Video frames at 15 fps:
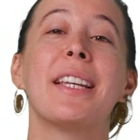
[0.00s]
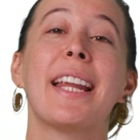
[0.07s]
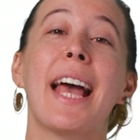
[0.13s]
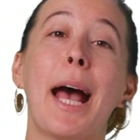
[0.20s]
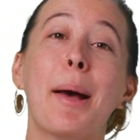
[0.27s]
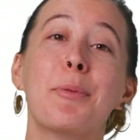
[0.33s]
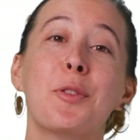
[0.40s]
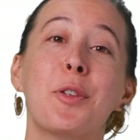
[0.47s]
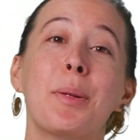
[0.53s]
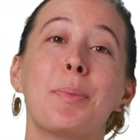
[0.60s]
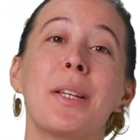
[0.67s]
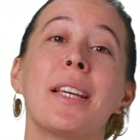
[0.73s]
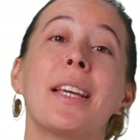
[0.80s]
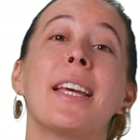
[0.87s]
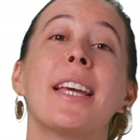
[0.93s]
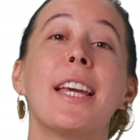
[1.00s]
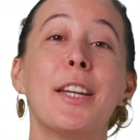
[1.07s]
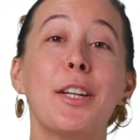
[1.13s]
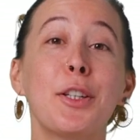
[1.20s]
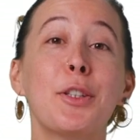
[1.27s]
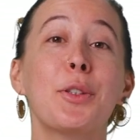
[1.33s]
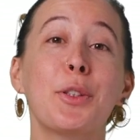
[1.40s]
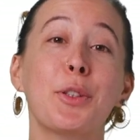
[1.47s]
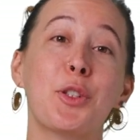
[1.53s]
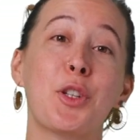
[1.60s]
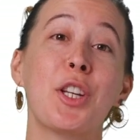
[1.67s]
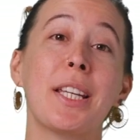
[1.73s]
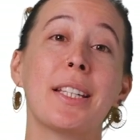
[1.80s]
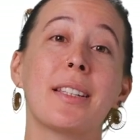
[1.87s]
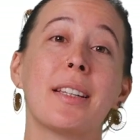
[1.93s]
an app script in a Google
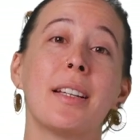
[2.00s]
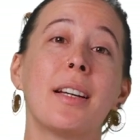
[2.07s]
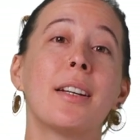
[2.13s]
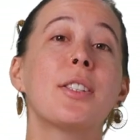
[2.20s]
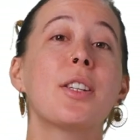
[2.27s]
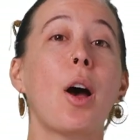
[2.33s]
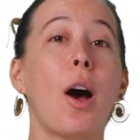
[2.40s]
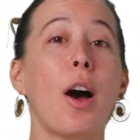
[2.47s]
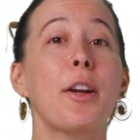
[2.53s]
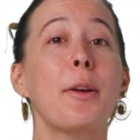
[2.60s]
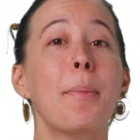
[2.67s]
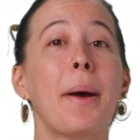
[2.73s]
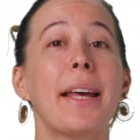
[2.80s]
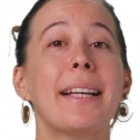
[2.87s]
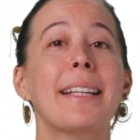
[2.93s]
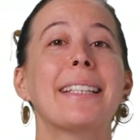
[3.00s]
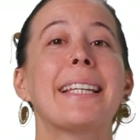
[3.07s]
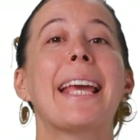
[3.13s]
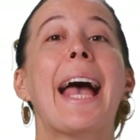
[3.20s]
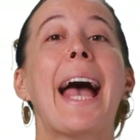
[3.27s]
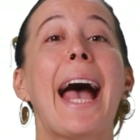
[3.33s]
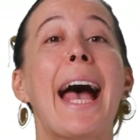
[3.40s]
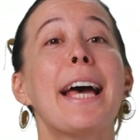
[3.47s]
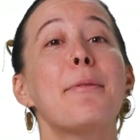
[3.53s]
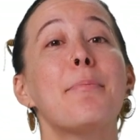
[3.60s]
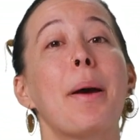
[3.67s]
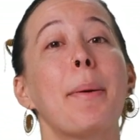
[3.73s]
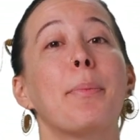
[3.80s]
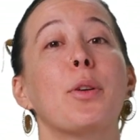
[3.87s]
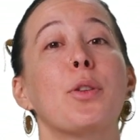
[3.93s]
Sheet to automatically add
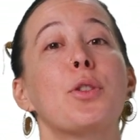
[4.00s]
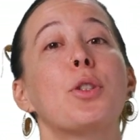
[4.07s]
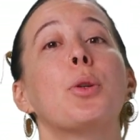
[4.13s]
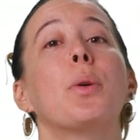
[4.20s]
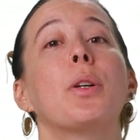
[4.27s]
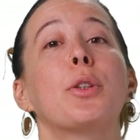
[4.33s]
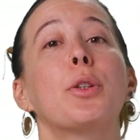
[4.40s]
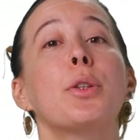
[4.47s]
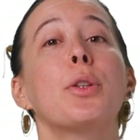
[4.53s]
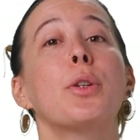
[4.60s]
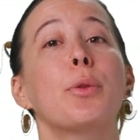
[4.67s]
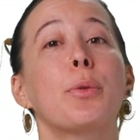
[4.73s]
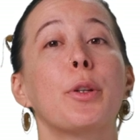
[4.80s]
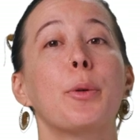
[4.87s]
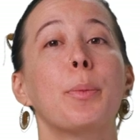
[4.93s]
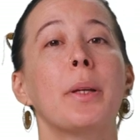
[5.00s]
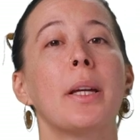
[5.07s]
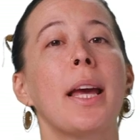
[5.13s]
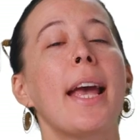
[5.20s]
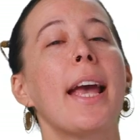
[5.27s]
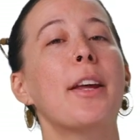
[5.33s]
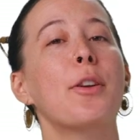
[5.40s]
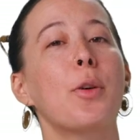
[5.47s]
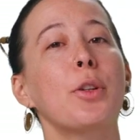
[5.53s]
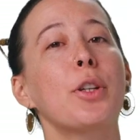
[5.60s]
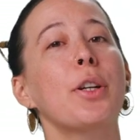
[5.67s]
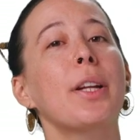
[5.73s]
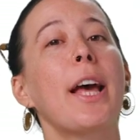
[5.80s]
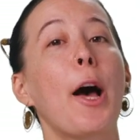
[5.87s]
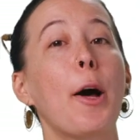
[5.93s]
members to a Google group in
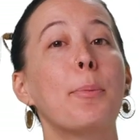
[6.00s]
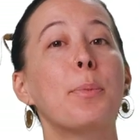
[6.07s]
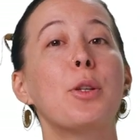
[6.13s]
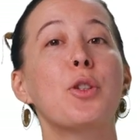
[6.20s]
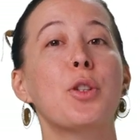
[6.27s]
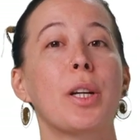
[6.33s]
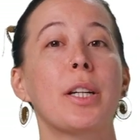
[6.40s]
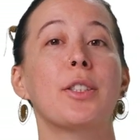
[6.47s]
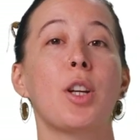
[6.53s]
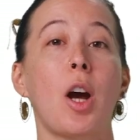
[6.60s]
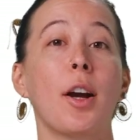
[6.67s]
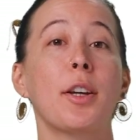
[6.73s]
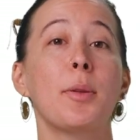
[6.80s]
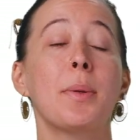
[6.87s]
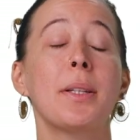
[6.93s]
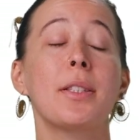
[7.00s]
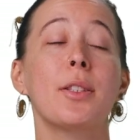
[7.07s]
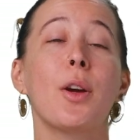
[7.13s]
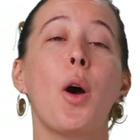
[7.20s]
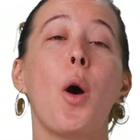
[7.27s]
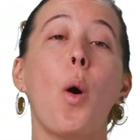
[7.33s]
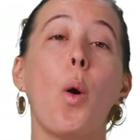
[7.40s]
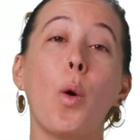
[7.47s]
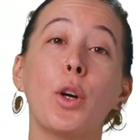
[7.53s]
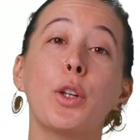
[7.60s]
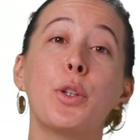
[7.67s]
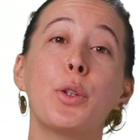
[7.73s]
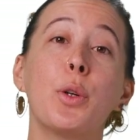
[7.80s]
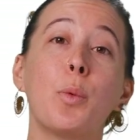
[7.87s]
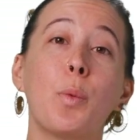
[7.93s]
order to help you share documents or
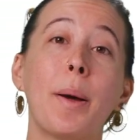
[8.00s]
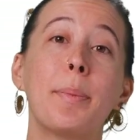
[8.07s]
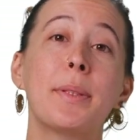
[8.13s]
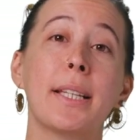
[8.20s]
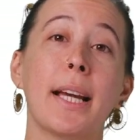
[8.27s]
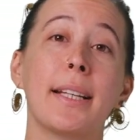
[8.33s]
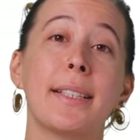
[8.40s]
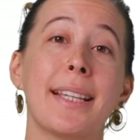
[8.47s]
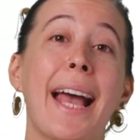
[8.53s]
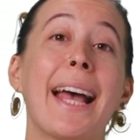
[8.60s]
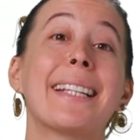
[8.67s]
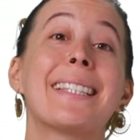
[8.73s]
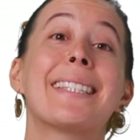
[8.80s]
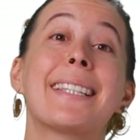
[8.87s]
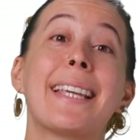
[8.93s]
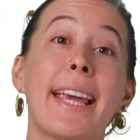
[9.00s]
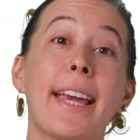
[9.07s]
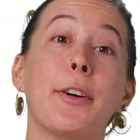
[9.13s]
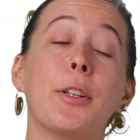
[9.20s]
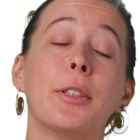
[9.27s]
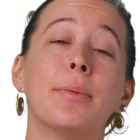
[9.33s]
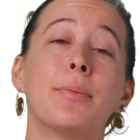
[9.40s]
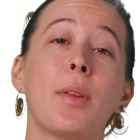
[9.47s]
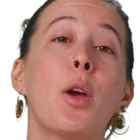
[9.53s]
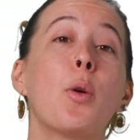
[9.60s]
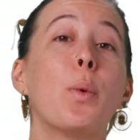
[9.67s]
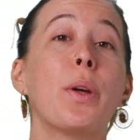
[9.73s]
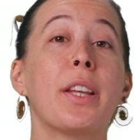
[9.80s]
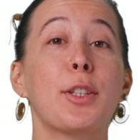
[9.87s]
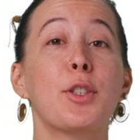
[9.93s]
Google websites at scale
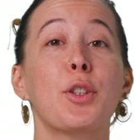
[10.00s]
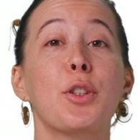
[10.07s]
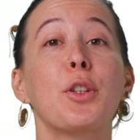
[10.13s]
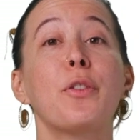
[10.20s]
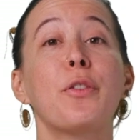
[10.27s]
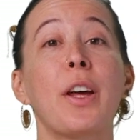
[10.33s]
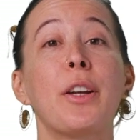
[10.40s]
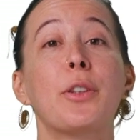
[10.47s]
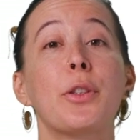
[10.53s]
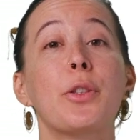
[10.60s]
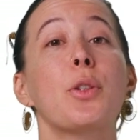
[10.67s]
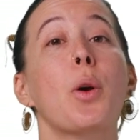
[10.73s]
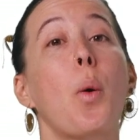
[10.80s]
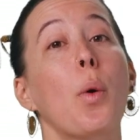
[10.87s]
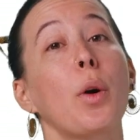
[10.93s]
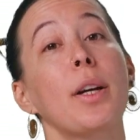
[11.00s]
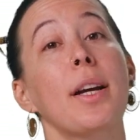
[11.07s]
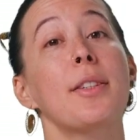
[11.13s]
with external vendors or